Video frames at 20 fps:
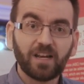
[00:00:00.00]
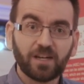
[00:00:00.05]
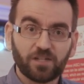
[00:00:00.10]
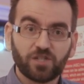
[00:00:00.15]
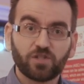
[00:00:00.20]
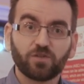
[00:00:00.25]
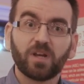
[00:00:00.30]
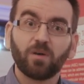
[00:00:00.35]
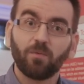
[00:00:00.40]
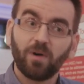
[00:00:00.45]

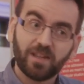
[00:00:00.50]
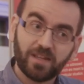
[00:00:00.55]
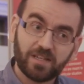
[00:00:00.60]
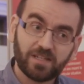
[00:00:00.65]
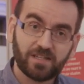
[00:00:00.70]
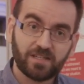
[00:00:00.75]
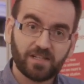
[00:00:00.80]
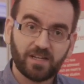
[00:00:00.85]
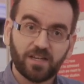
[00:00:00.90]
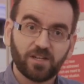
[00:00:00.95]
illustrate why
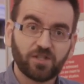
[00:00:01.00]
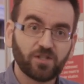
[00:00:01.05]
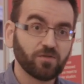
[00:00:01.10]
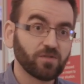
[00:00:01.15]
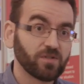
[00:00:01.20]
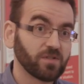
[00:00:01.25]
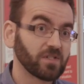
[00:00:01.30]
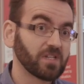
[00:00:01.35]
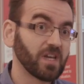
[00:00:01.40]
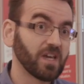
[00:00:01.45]
this is an issue
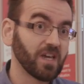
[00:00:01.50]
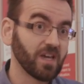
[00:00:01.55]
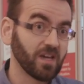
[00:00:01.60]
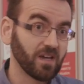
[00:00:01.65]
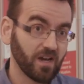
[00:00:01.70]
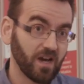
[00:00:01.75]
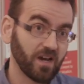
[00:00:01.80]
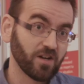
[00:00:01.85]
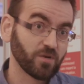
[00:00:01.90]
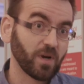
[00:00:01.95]
to, say,